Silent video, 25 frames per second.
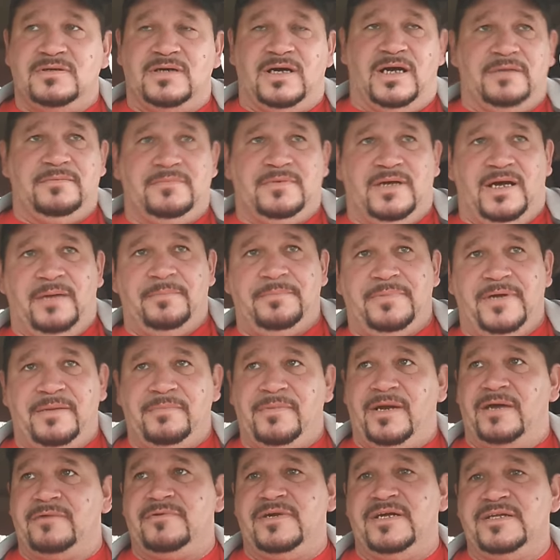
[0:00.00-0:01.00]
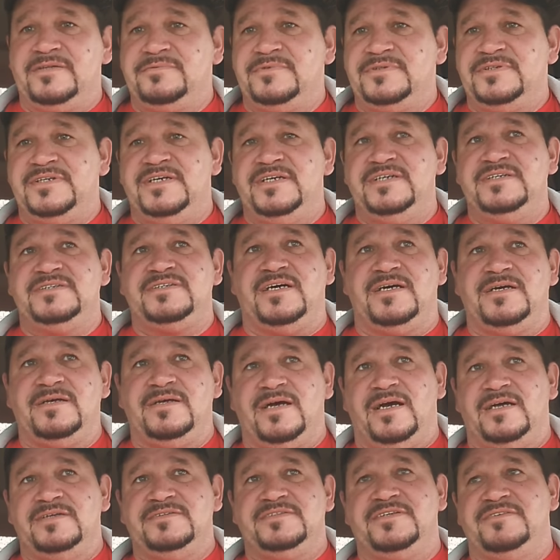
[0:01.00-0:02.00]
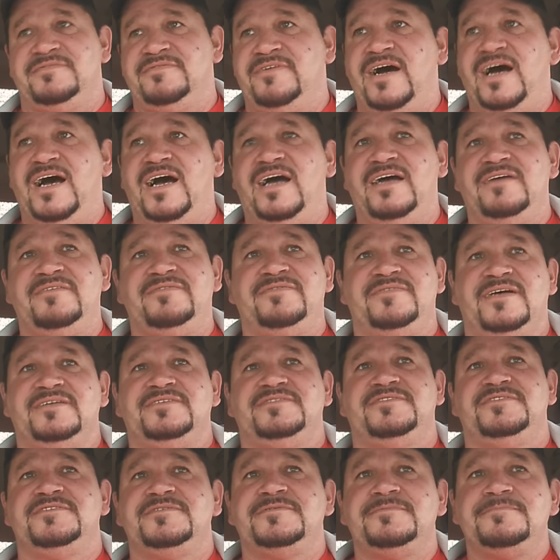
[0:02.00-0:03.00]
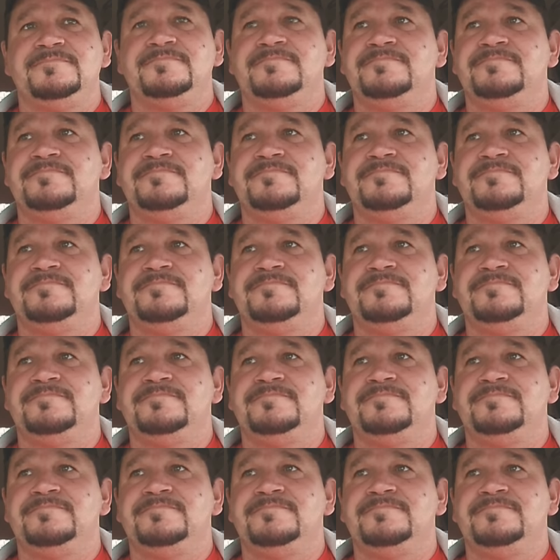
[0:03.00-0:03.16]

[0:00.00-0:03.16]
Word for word: I, I pay my rent with this. I, I survive. That's